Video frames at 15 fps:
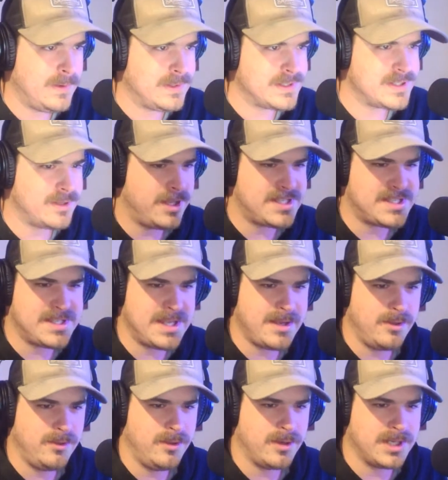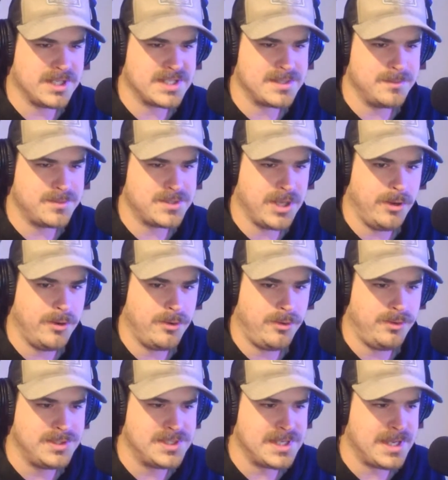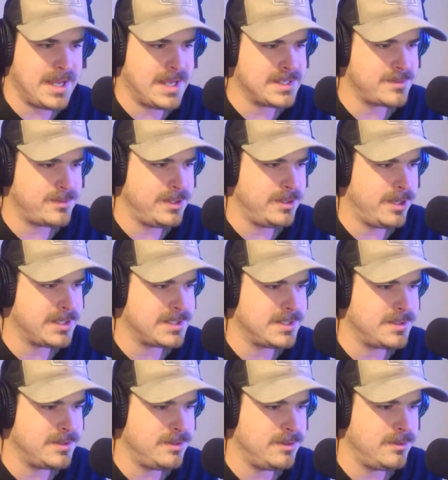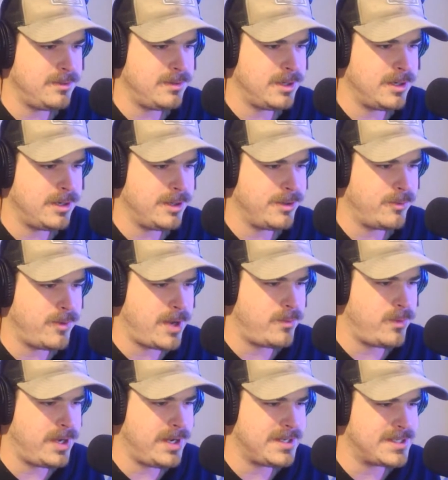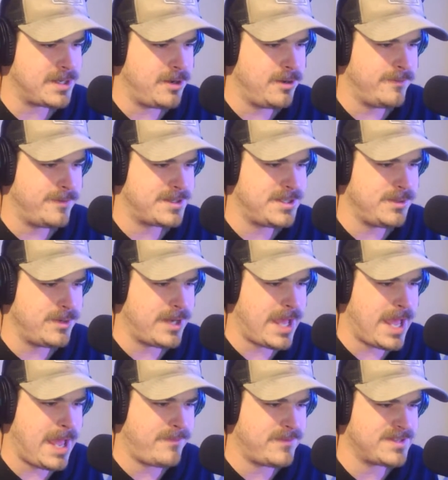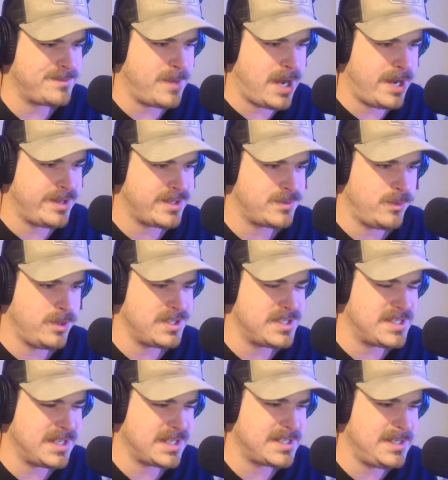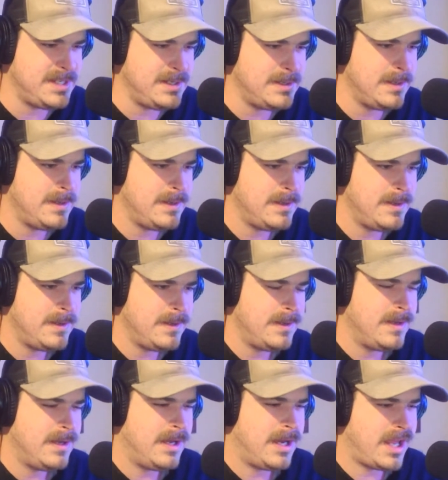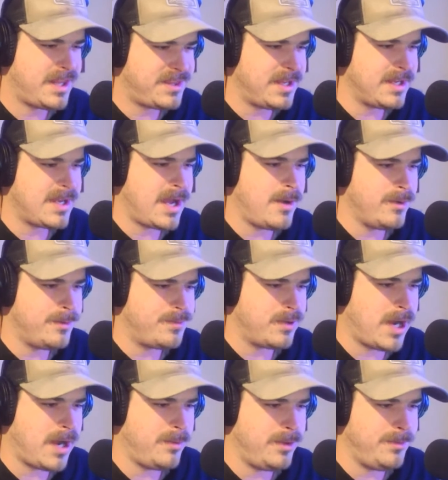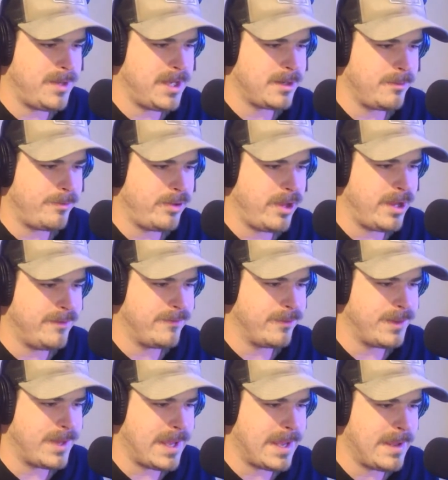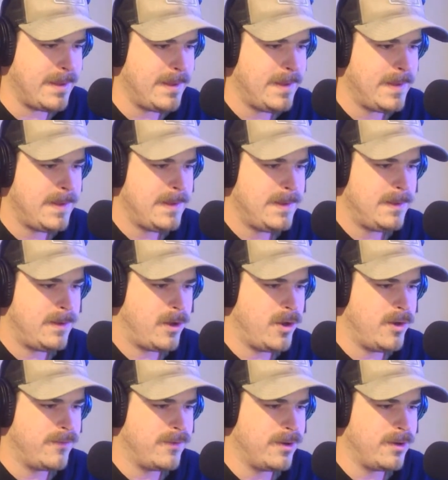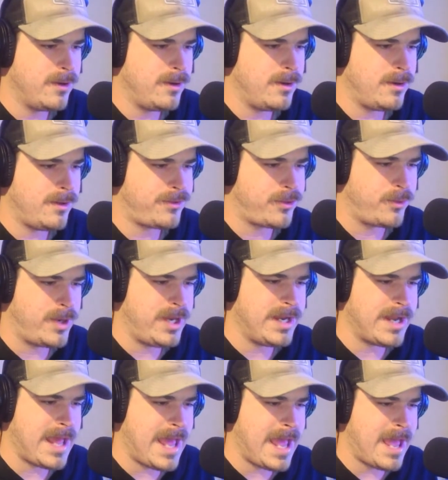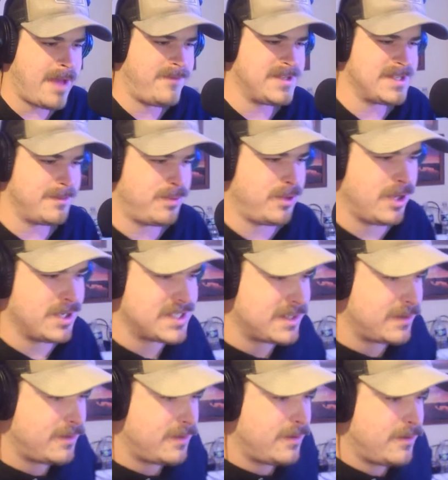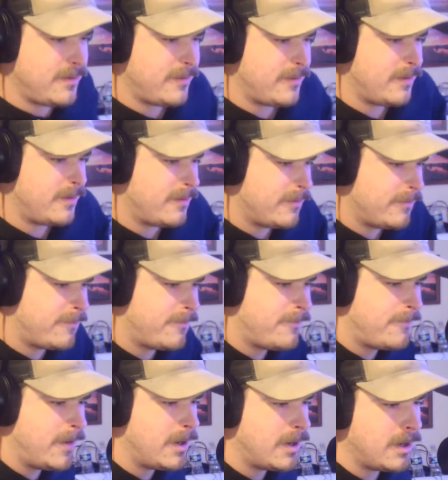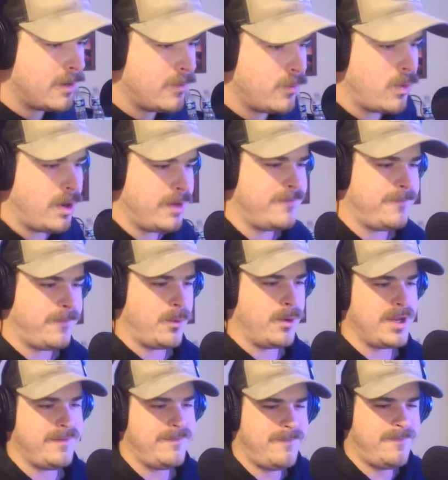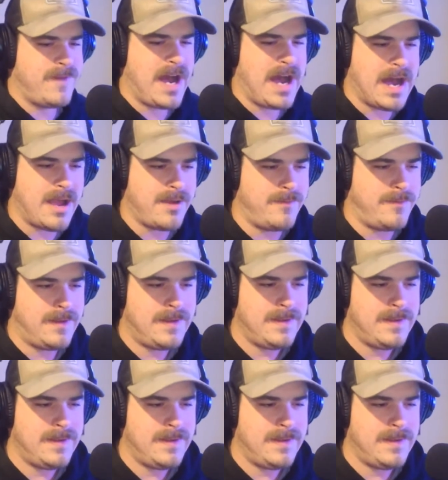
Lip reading: So let's take a look at some totals, as we like to do. The Red Wings over 2.5 is minus 160. I think I would probably make a play for that. Over 3.5 is at plus 145.